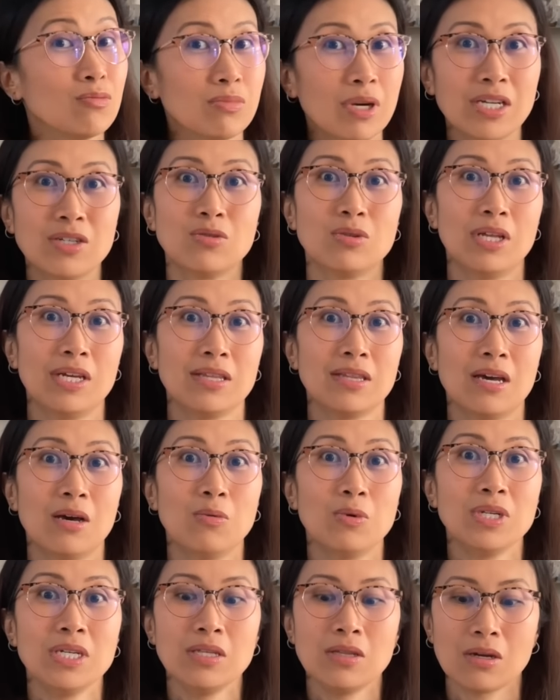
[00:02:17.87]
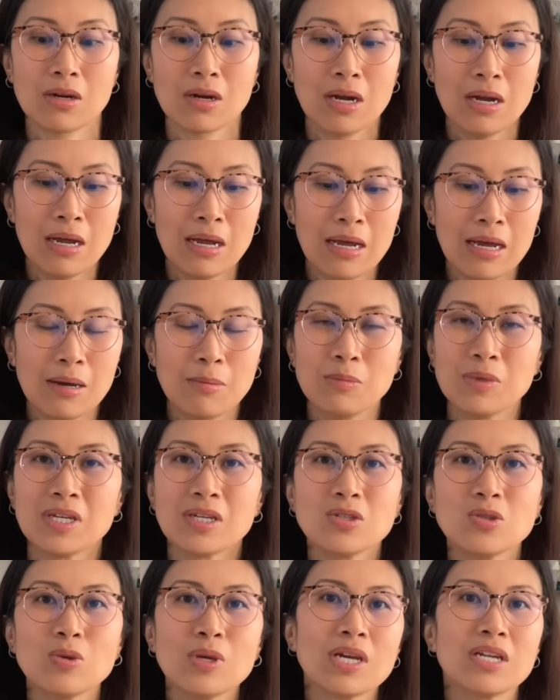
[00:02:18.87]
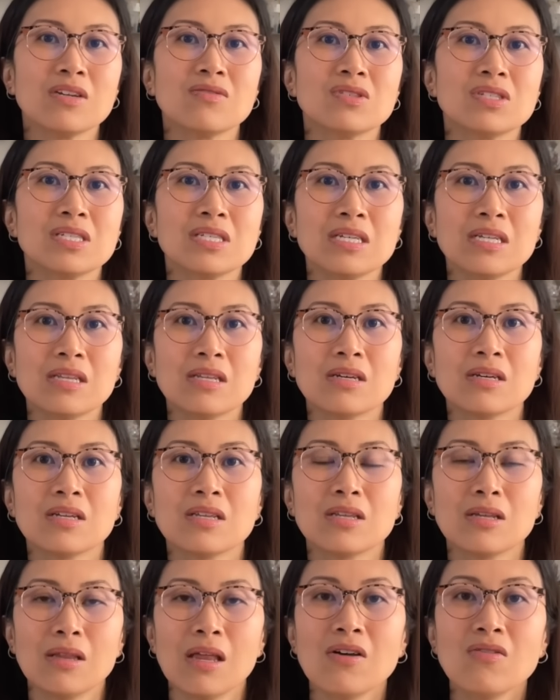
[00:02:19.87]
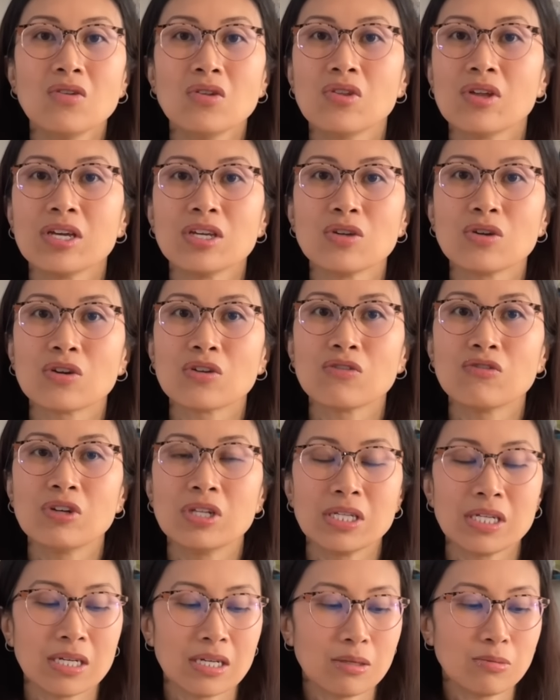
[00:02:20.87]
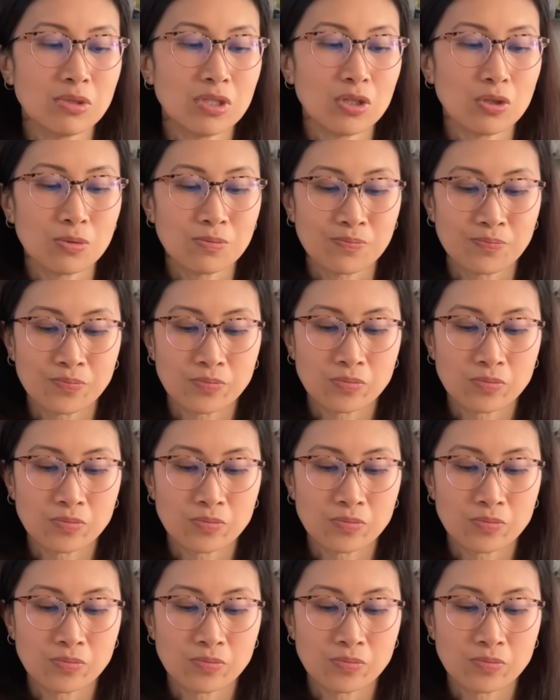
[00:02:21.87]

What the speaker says: I don't like that one either because you can't even see the level that you're filling it up to.